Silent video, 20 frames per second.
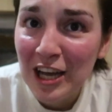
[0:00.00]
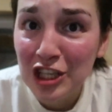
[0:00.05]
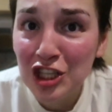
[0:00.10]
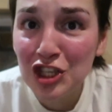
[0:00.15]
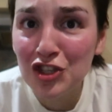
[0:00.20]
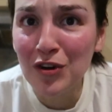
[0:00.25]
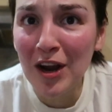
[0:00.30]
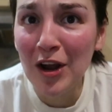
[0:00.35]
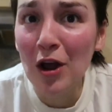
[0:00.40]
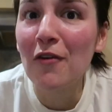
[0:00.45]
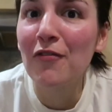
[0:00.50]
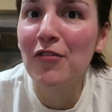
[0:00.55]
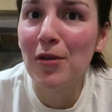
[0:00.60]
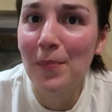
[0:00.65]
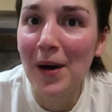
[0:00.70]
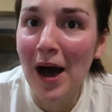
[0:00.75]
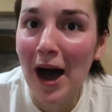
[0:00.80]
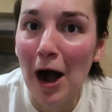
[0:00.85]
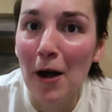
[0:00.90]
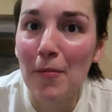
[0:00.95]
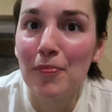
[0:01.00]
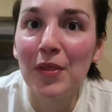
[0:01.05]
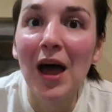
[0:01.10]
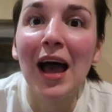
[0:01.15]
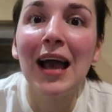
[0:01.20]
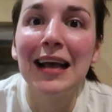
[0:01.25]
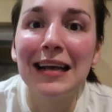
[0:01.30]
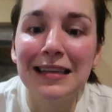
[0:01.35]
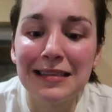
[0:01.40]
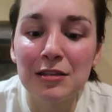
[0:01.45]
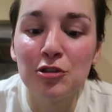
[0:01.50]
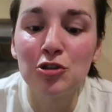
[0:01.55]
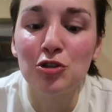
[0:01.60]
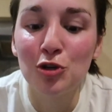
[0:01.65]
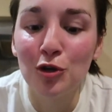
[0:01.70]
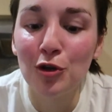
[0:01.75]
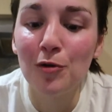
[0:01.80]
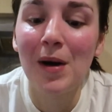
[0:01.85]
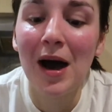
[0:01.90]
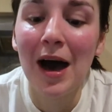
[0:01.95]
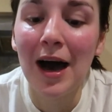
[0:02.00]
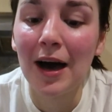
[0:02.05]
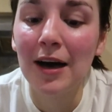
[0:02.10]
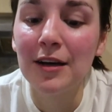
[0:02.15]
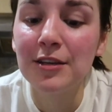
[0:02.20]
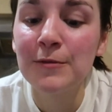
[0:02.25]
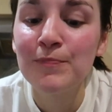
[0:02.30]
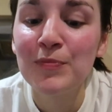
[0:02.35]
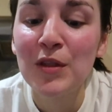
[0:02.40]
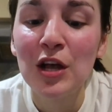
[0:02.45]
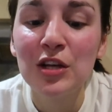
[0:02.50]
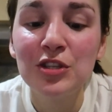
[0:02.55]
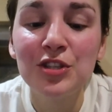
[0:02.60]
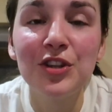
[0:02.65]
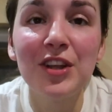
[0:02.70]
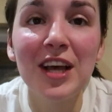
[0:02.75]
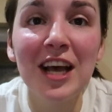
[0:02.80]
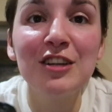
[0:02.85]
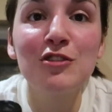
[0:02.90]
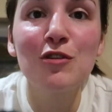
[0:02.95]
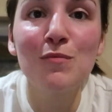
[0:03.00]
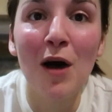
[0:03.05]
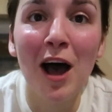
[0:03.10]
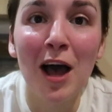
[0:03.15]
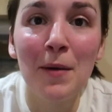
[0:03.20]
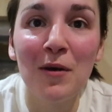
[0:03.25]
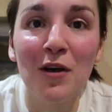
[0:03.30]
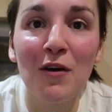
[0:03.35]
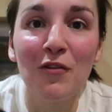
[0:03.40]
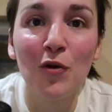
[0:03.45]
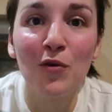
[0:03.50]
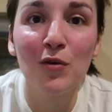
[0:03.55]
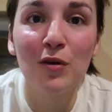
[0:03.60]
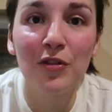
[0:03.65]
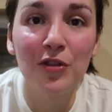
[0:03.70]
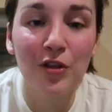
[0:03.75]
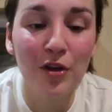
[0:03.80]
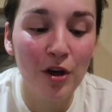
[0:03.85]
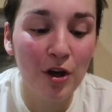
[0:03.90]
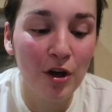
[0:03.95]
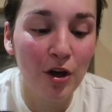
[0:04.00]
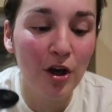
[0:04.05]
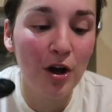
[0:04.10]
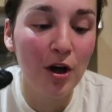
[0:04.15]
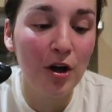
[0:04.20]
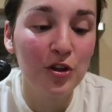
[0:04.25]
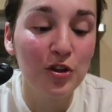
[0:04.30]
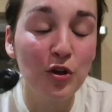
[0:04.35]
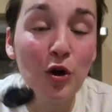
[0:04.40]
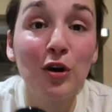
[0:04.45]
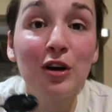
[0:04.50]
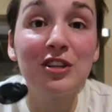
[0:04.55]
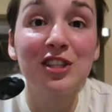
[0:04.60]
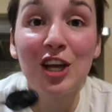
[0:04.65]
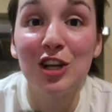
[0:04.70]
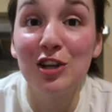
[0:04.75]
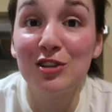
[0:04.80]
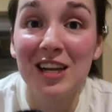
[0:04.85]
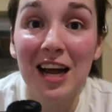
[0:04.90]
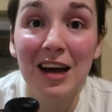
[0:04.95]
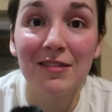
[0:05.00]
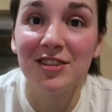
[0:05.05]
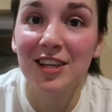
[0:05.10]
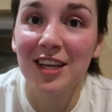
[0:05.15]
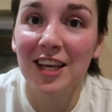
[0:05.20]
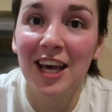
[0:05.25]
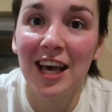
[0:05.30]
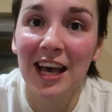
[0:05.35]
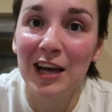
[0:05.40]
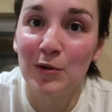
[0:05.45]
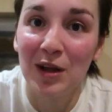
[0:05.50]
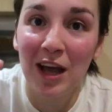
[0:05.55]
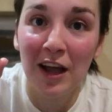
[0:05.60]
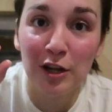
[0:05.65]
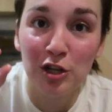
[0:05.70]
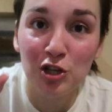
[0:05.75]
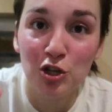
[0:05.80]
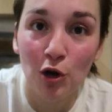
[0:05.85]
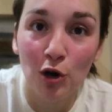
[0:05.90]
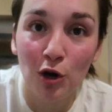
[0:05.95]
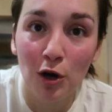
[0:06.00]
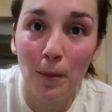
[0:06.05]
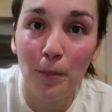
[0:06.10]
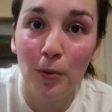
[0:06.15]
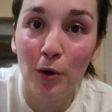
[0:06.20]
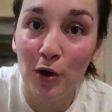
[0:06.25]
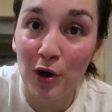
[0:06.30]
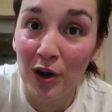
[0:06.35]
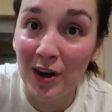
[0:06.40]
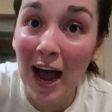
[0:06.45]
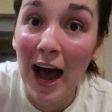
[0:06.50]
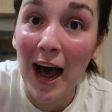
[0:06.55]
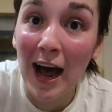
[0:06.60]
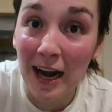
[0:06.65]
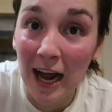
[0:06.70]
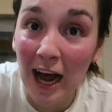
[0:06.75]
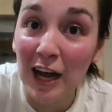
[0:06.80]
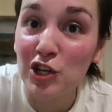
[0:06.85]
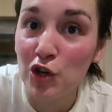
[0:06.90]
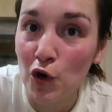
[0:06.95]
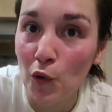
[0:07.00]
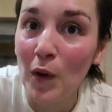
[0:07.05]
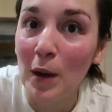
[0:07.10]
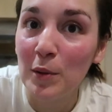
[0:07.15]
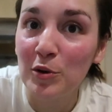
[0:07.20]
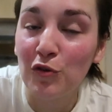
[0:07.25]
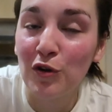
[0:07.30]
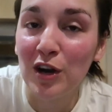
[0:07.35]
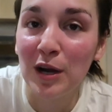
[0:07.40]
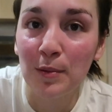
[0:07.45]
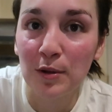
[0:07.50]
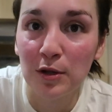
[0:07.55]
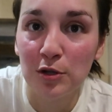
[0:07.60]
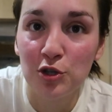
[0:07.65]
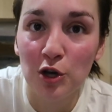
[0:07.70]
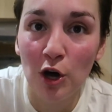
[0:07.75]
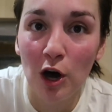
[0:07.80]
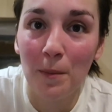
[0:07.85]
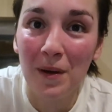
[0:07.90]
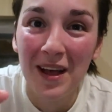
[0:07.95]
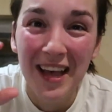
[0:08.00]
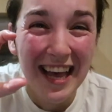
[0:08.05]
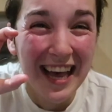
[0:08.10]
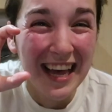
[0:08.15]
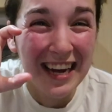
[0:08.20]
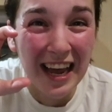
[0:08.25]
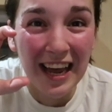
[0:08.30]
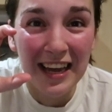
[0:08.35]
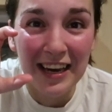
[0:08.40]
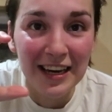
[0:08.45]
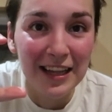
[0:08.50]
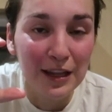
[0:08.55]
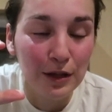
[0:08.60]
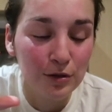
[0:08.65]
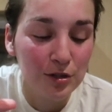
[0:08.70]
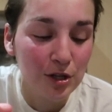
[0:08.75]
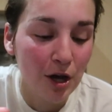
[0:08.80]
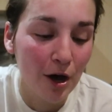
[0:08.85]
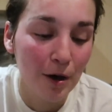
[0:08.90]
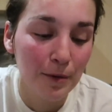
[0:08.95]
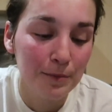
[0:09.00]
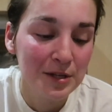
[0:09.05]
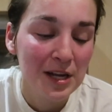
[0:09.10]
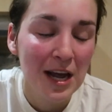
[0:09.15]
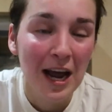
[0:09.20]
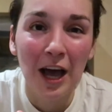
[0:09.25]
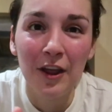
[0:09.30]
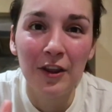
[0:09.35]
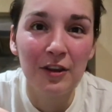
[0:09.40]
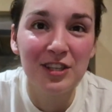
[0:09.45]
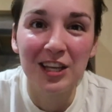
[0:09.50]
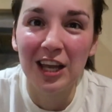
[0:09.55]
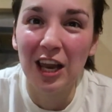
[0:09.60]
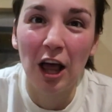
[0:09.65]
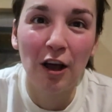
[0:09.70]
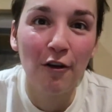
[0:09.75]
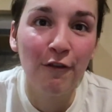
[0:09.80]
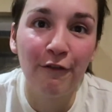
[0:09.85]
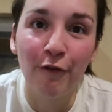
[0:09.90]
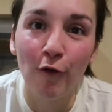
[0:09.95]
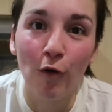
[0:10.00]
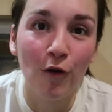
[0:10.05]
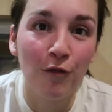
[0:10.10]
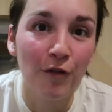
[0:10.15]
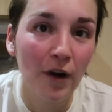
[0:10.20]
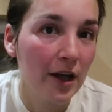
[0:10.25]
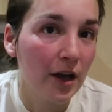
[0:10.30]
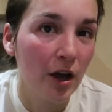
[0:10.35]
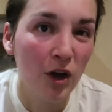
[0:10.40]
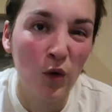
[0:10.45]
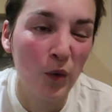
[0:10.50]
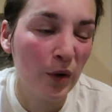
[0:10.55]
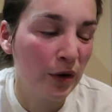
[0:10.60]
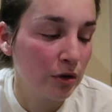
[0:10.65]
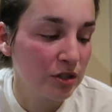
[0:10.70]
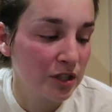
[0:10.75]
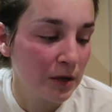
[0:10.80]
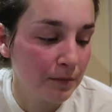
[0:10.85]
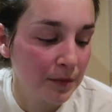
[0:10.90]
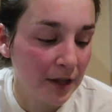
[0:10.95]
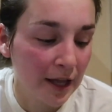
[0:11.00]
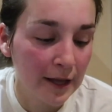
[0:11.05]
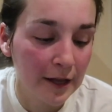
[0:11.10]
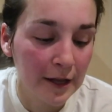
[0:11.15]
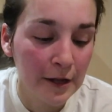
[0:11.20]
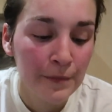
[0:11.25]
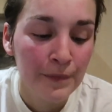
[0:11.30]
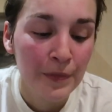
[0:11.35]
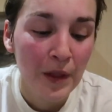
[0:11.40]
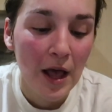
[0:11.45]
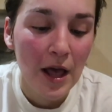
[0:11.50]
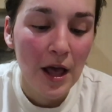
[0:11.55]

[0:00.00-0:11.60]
Straight off the bat, that isn't too bad. So these remind me of the yogurts I used to have as a kid. We had the chocolate pudding and actual whipped cream on the top in like little tubs. I used to get like 4 for like £1 or something.